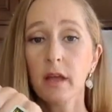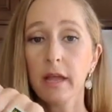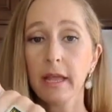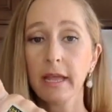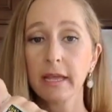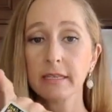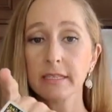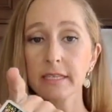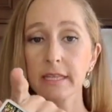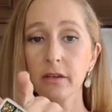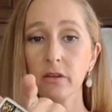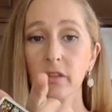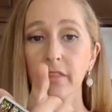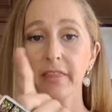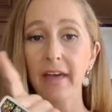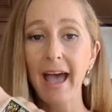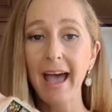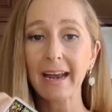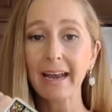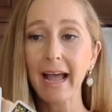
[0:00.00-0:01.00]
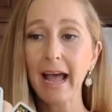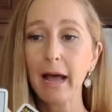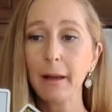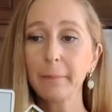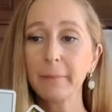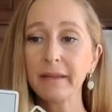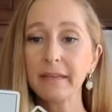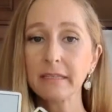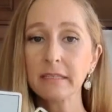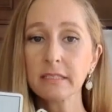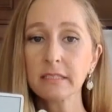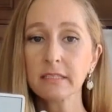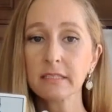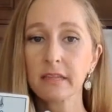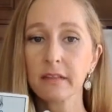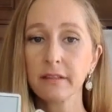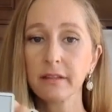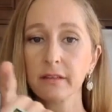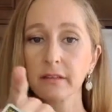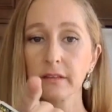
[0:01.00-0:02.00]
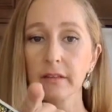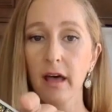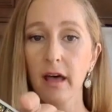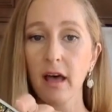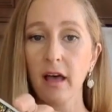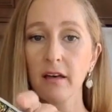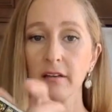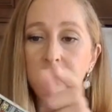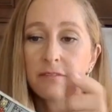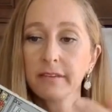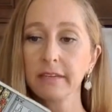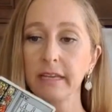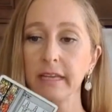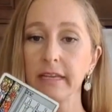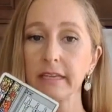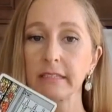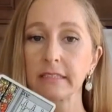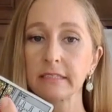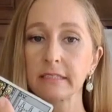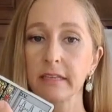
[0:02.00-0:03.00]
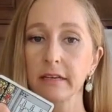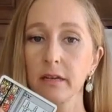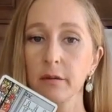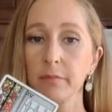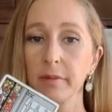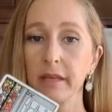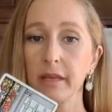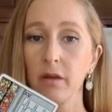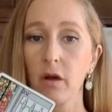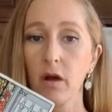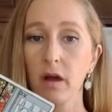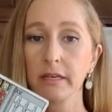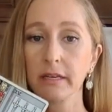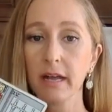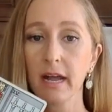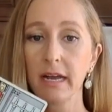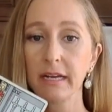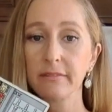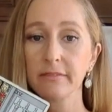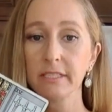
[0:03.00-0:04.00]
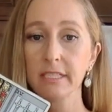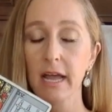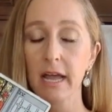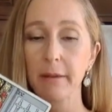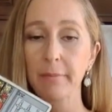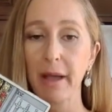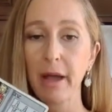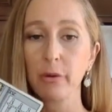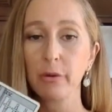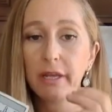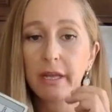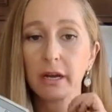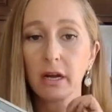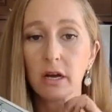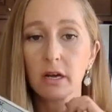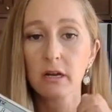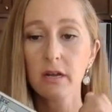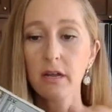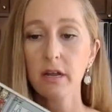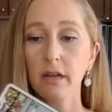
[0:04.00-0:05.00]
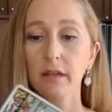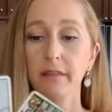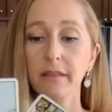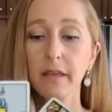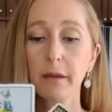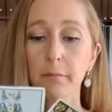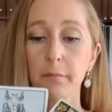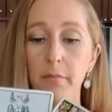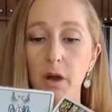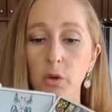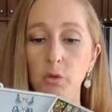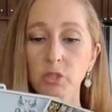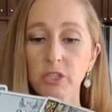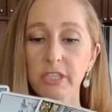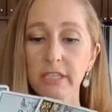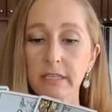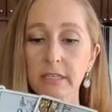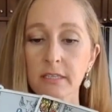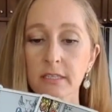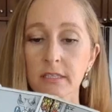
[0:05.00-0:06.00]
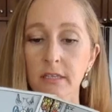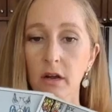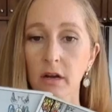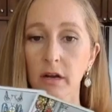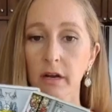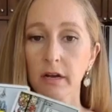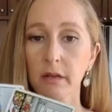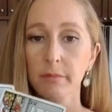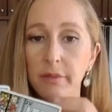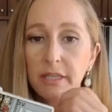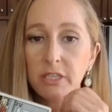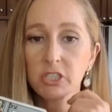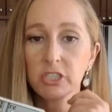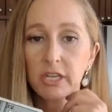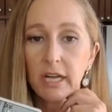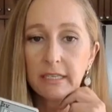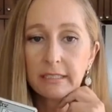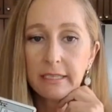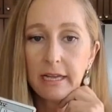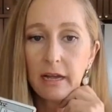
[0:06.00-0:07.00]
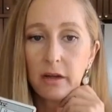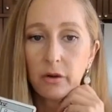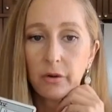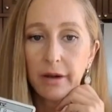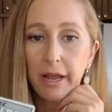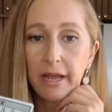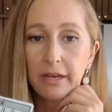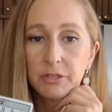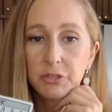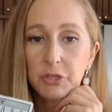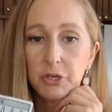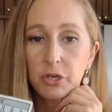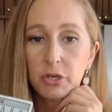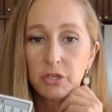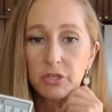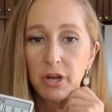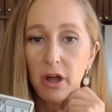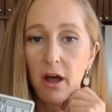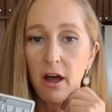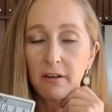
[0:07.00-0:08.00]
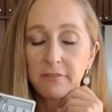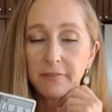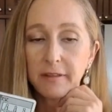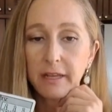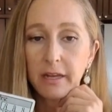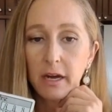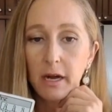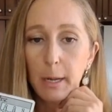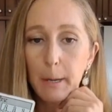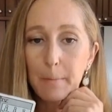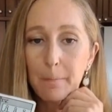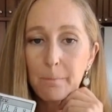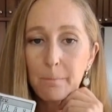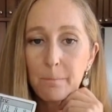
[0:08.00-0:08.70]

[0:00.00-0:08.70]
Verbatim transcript: until that happens, the love is going to be on kind of timeout here. The emotions are going to be shut down and turned off here.